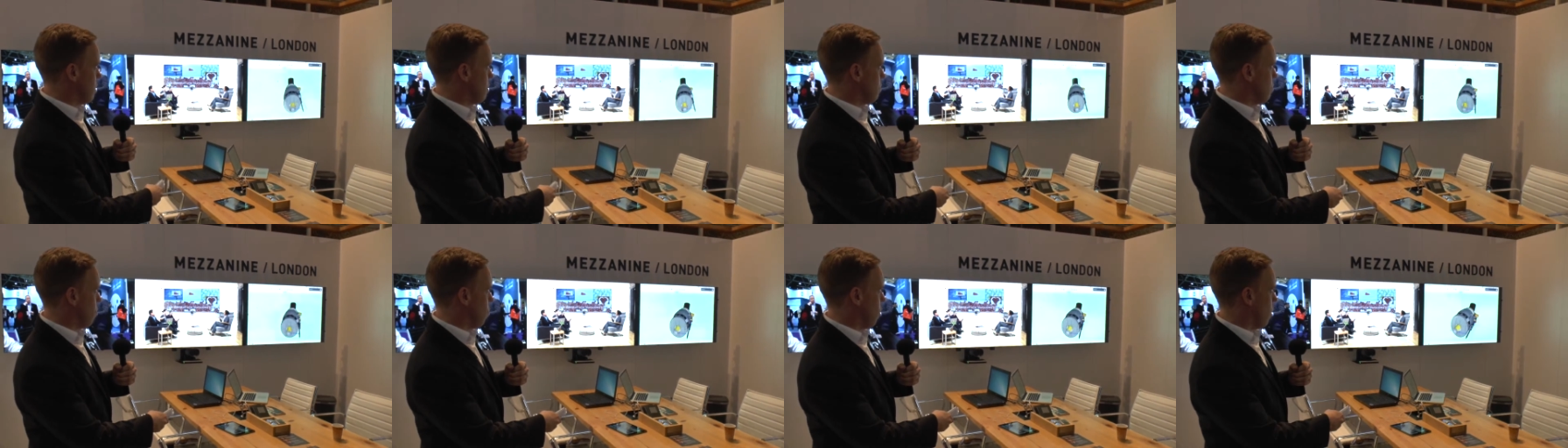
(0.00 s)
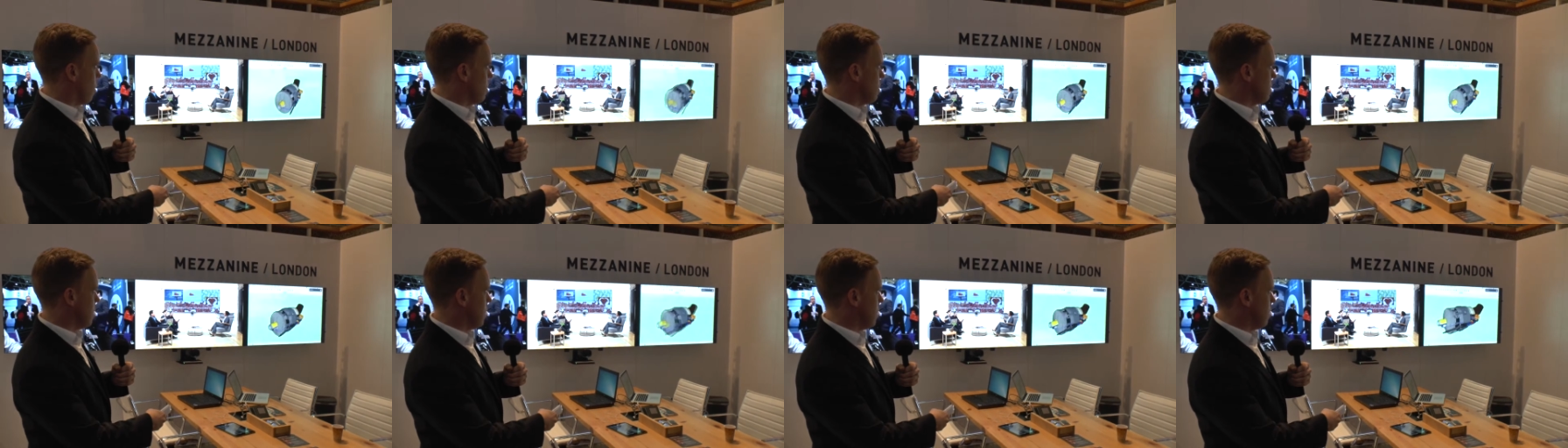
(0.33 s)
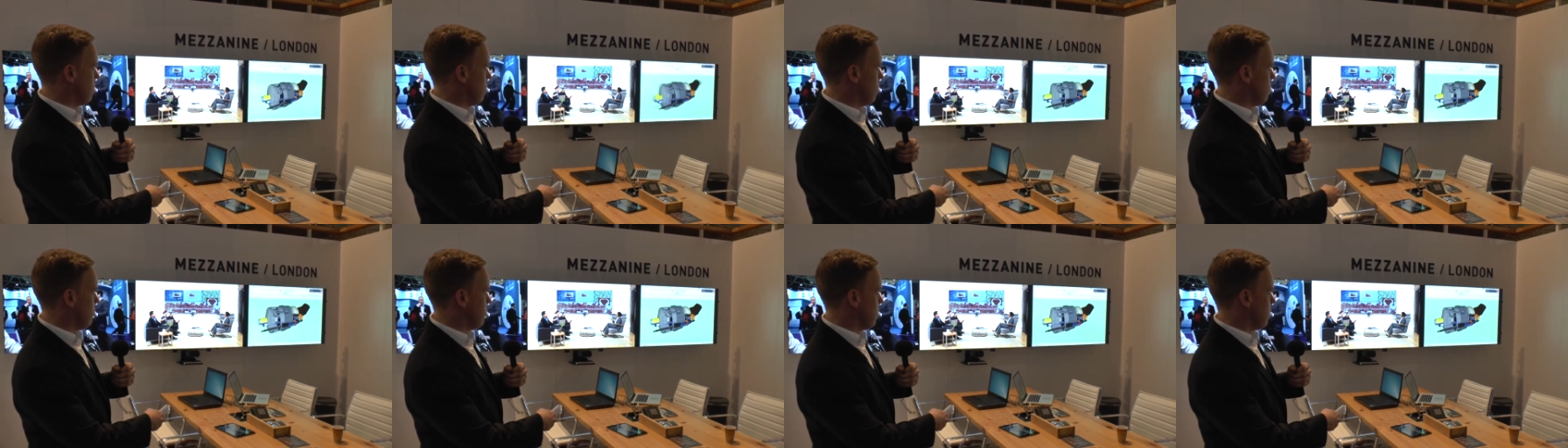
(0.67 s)
wand
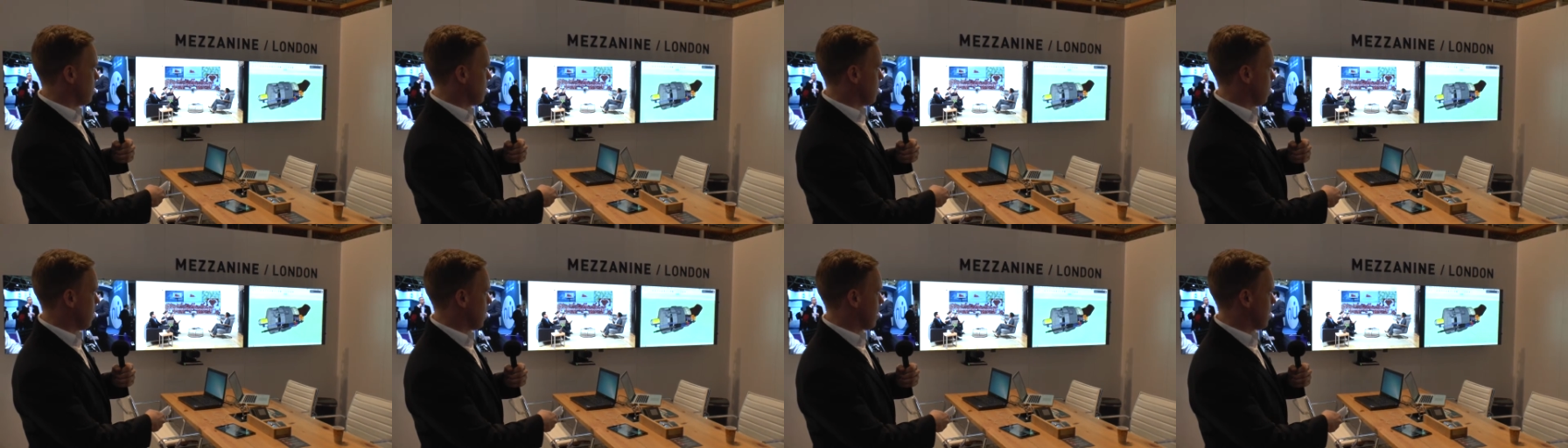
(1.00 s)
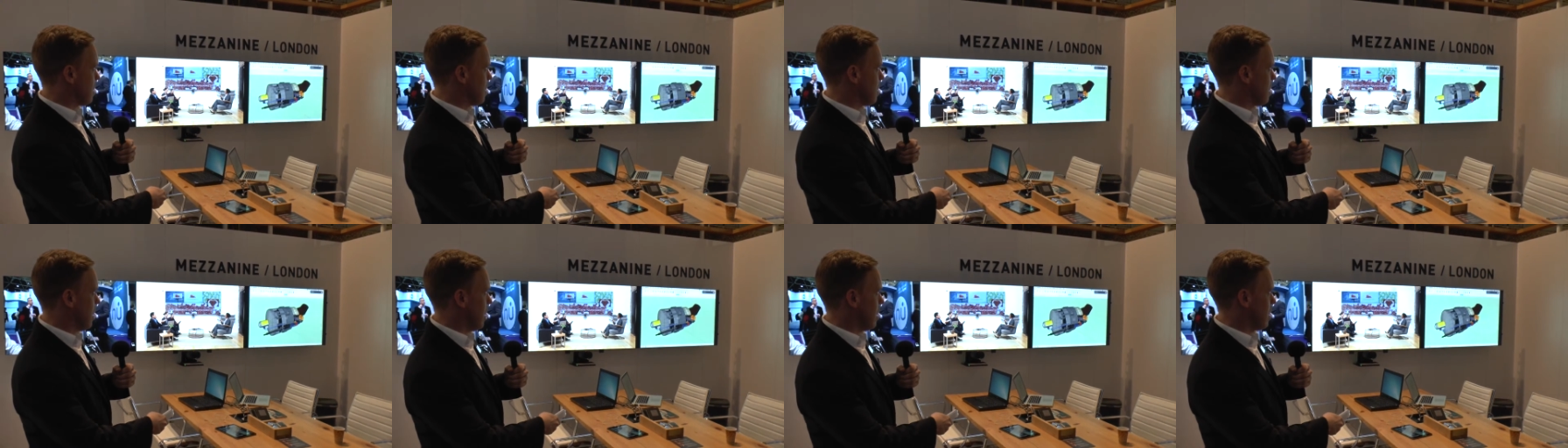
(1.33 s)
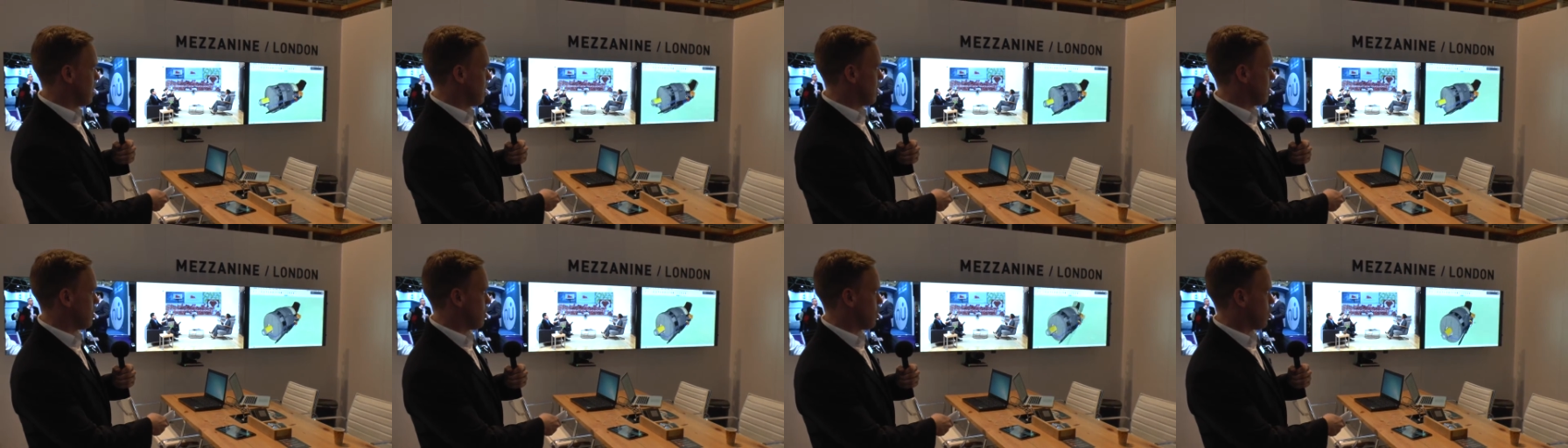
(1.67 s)
here over this, I can
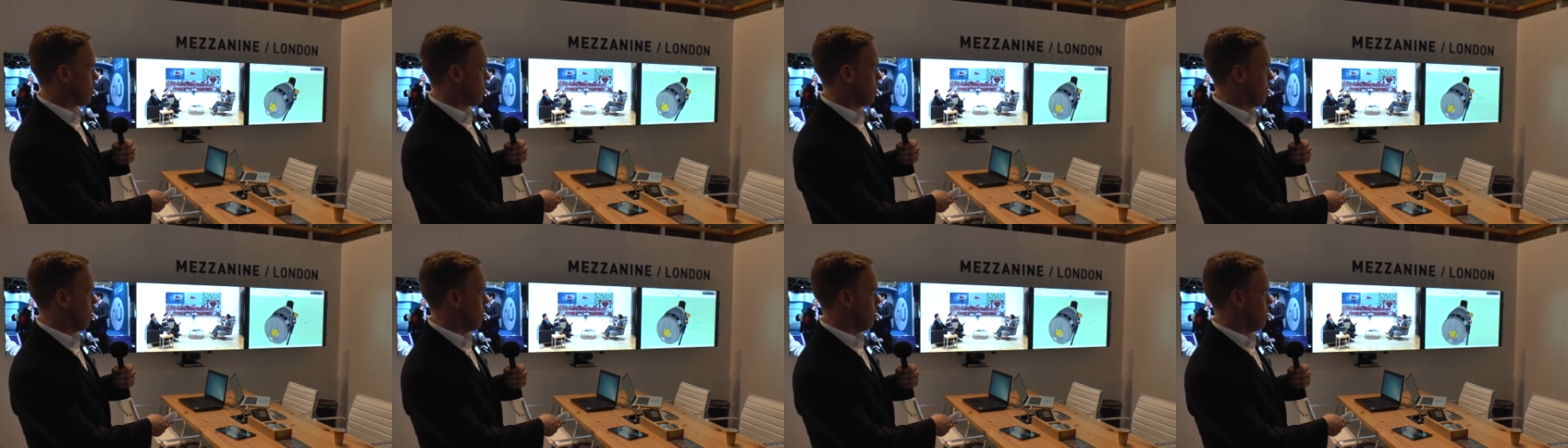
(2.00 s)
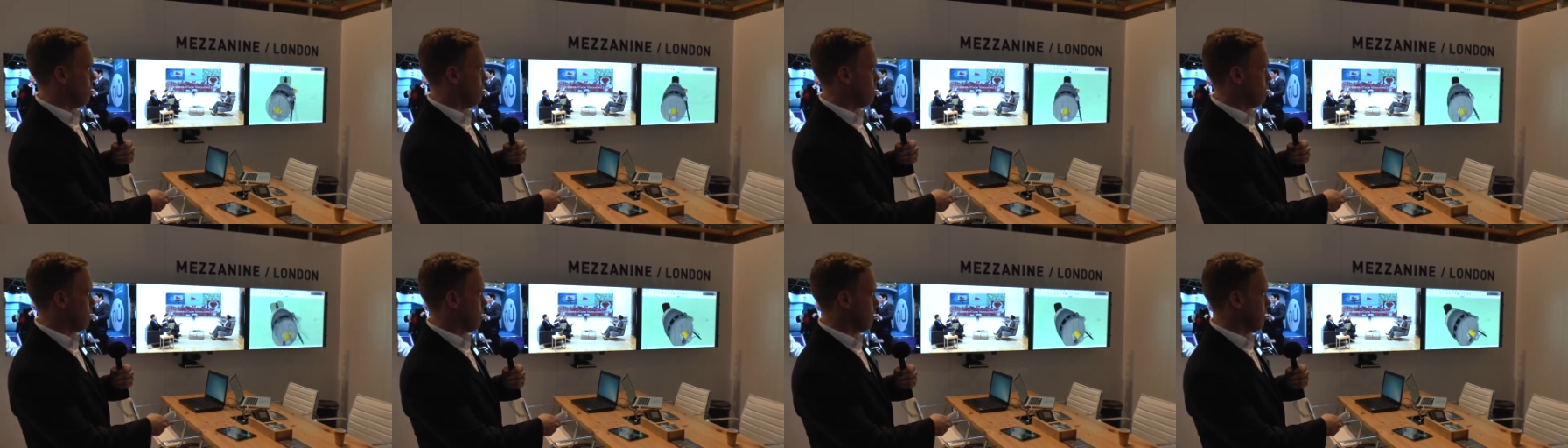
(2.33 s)
take control